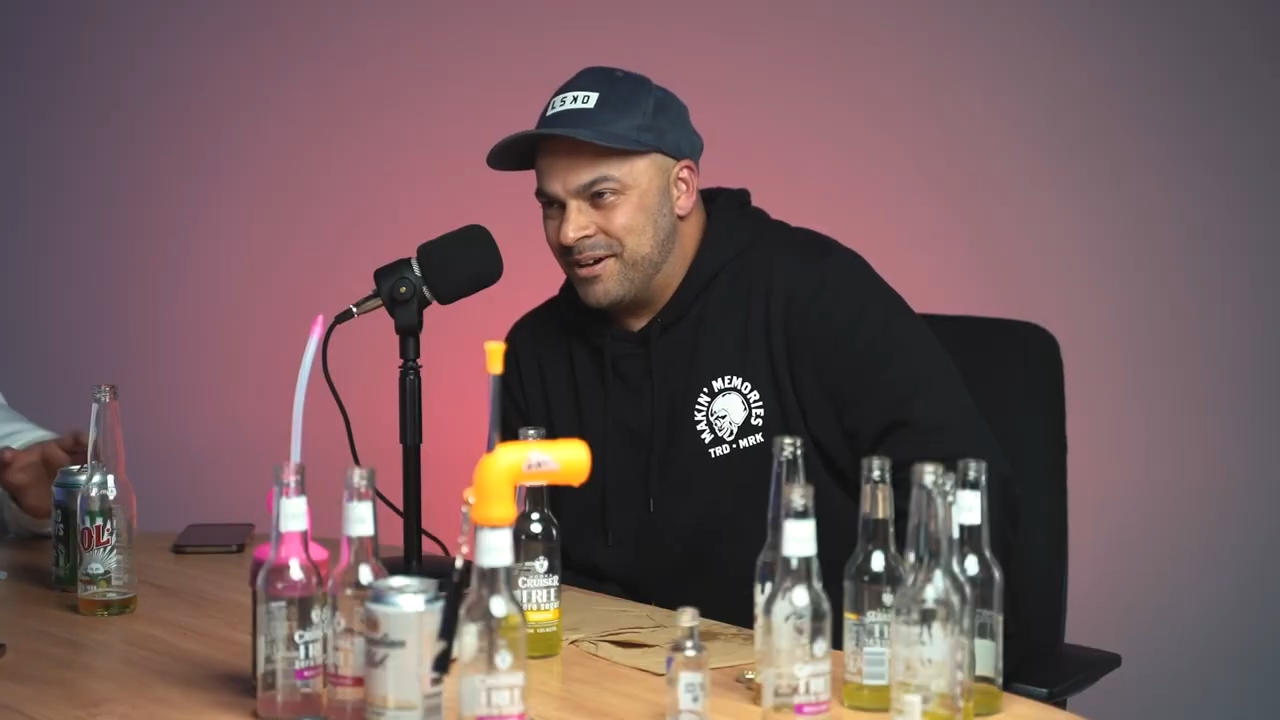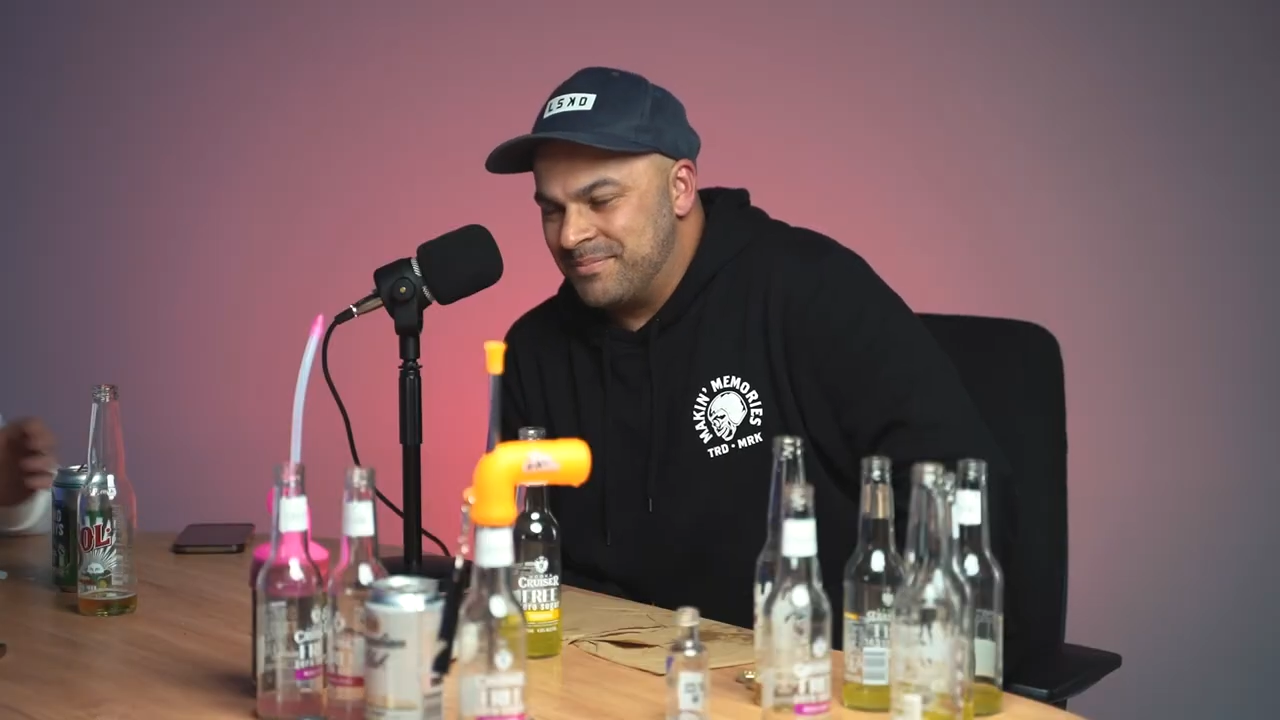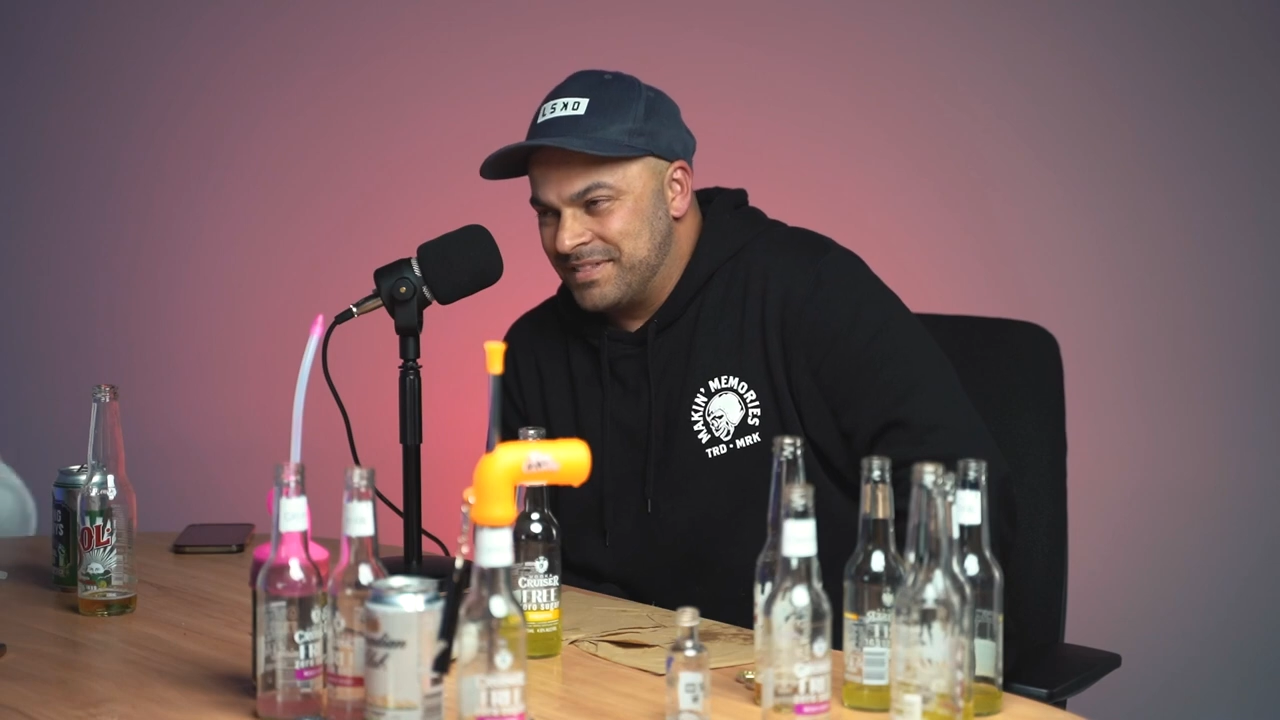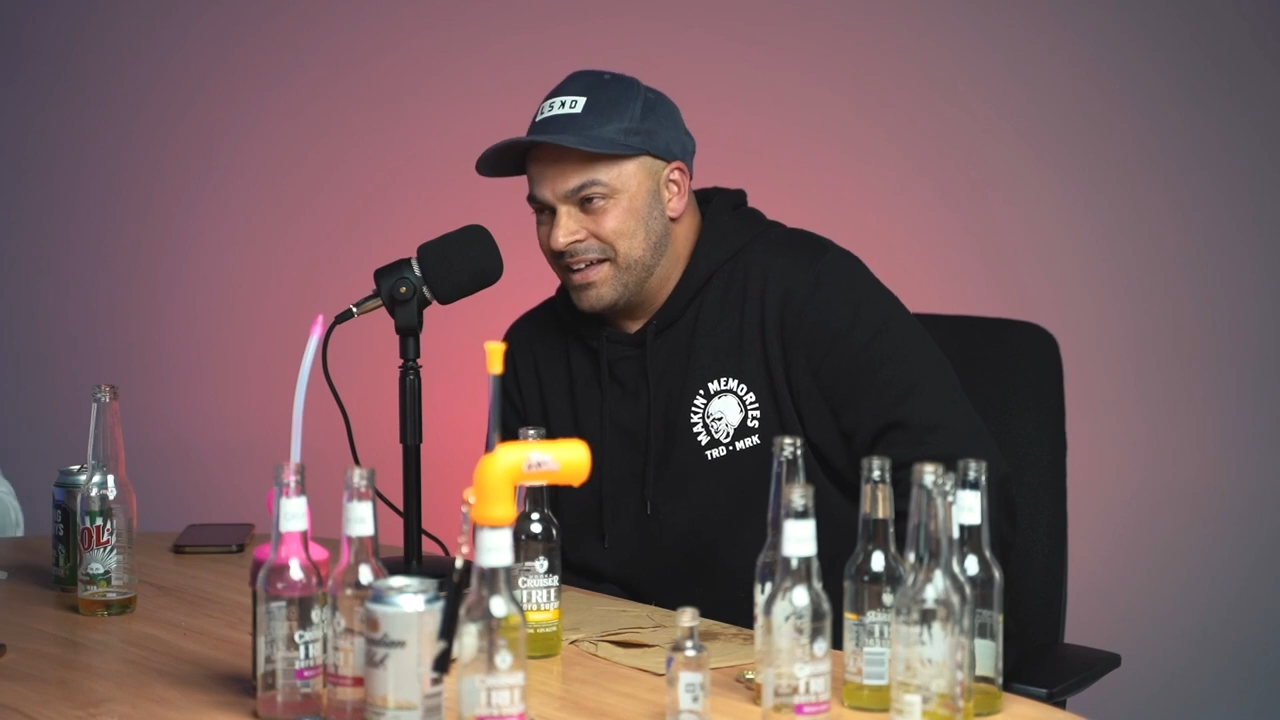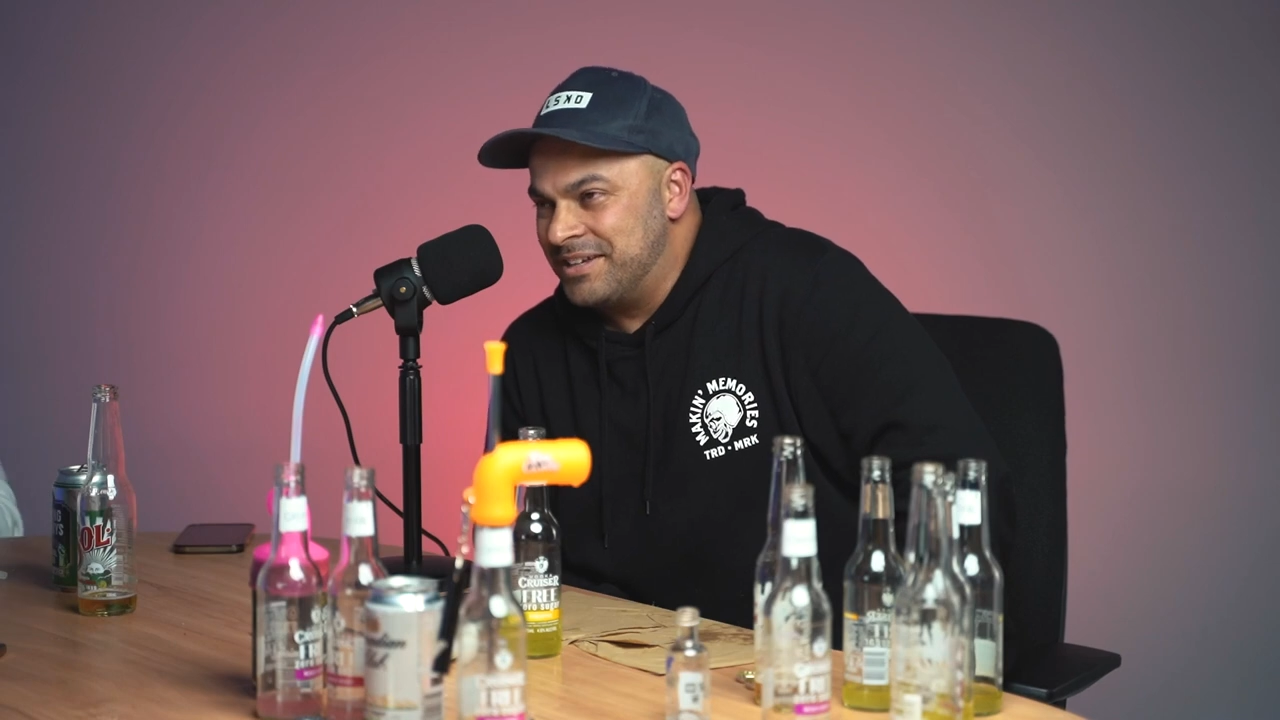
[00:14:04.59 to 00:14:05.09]
I'm
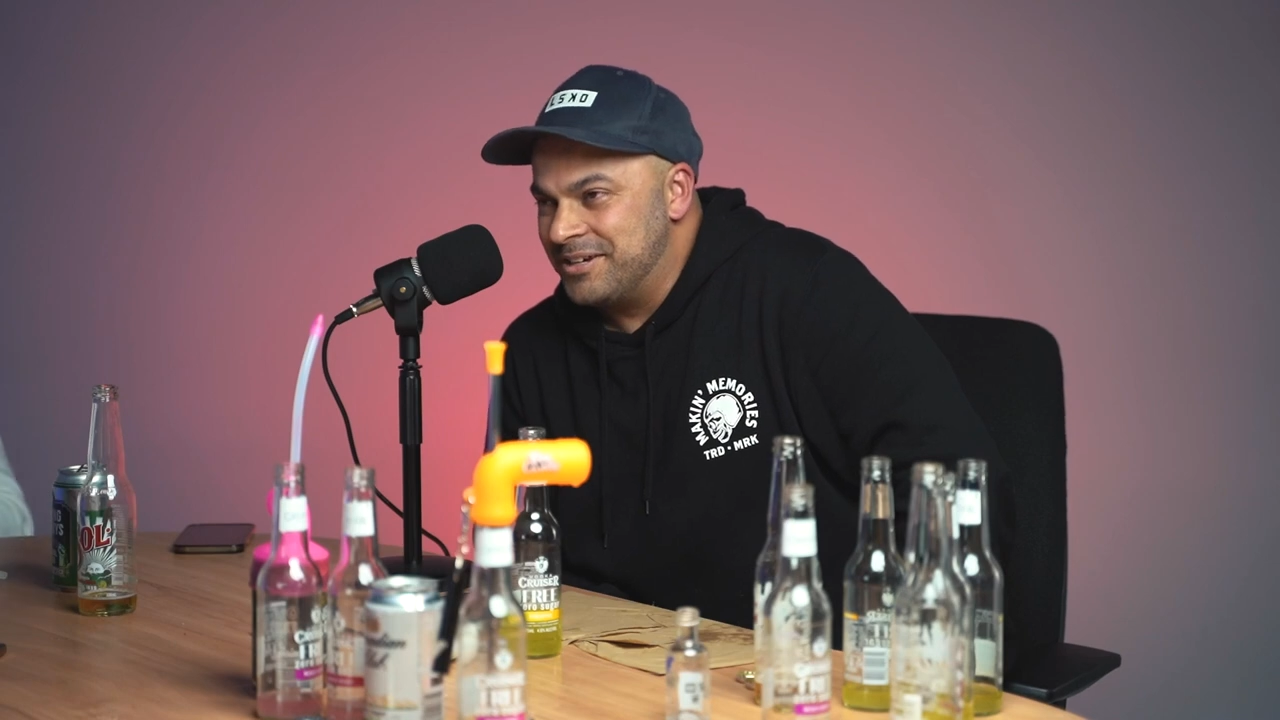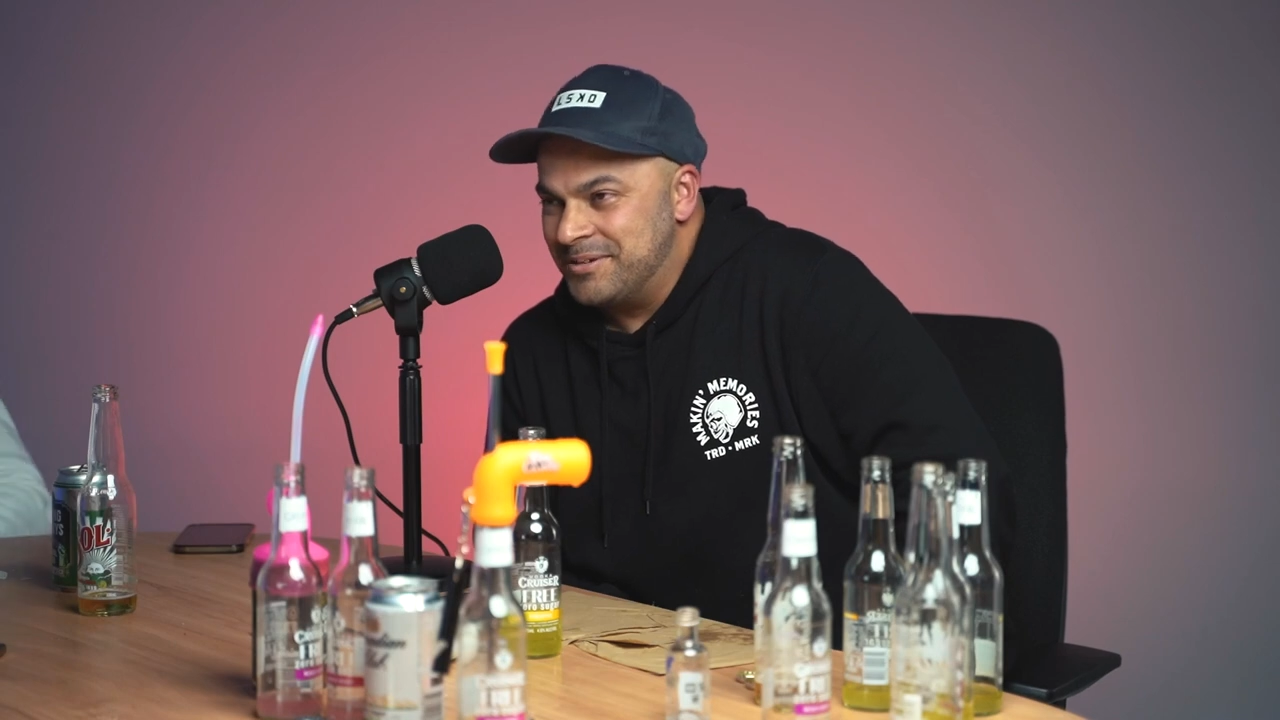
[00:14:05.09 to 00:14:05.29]
glad you got